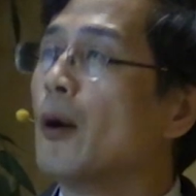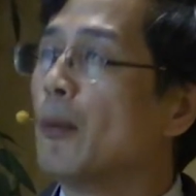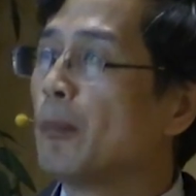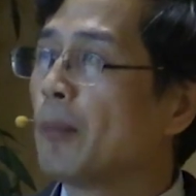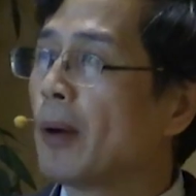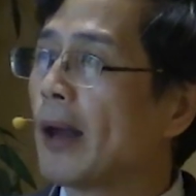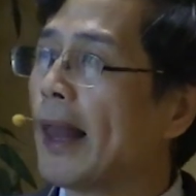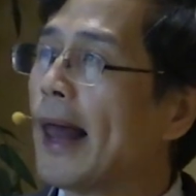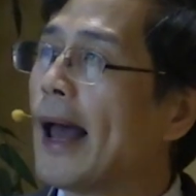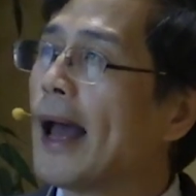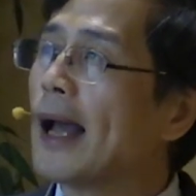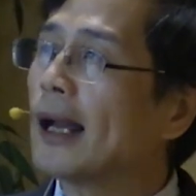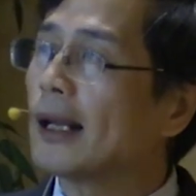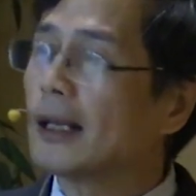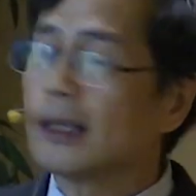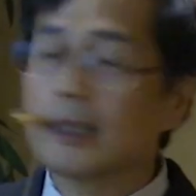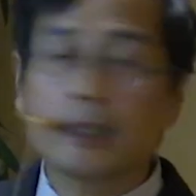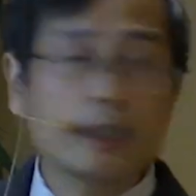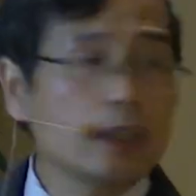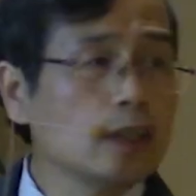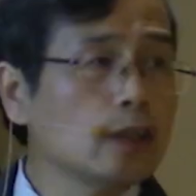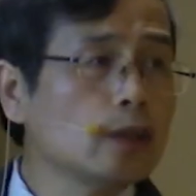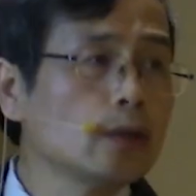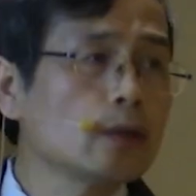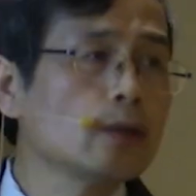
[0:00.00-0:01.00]
plugged
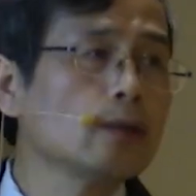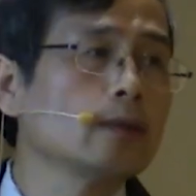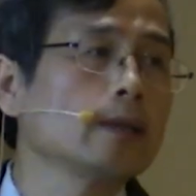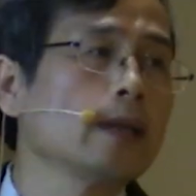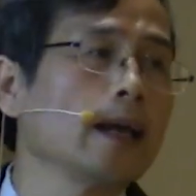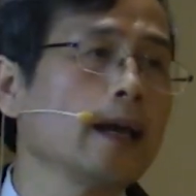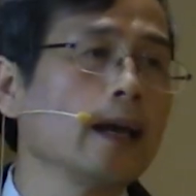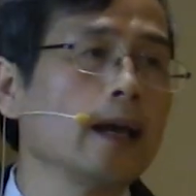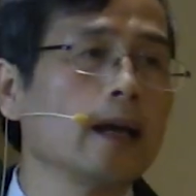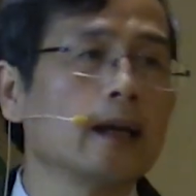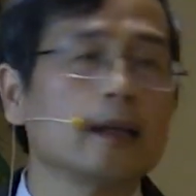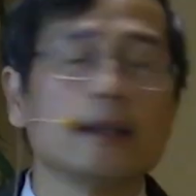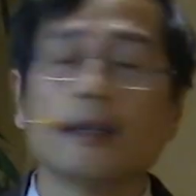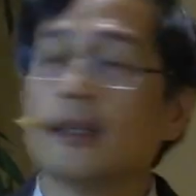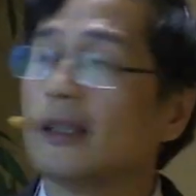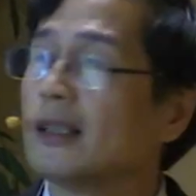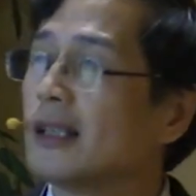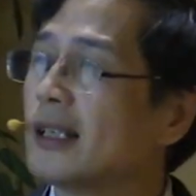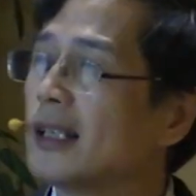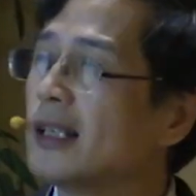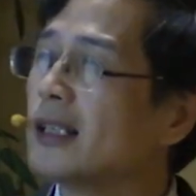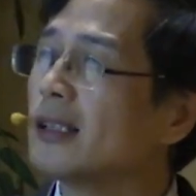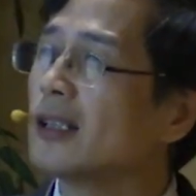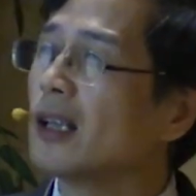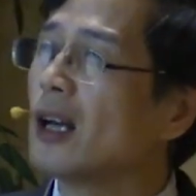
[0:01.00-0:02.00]
into
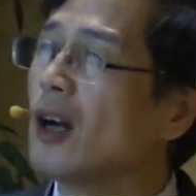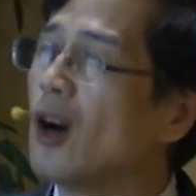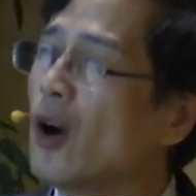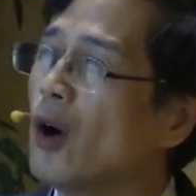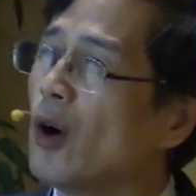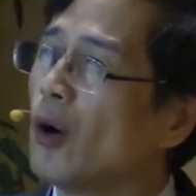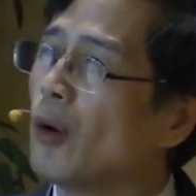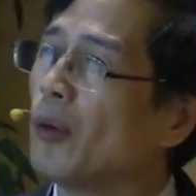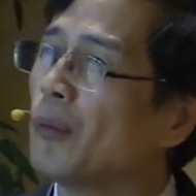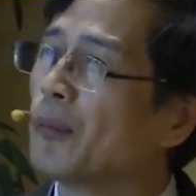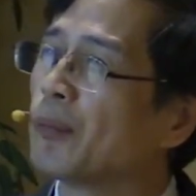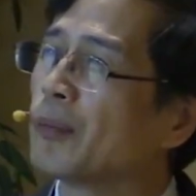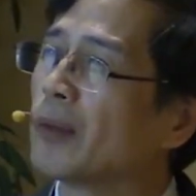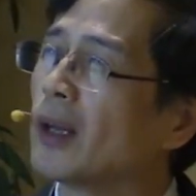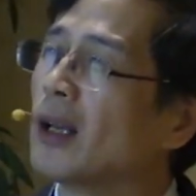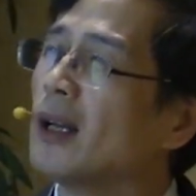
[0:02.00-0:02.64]
this hole.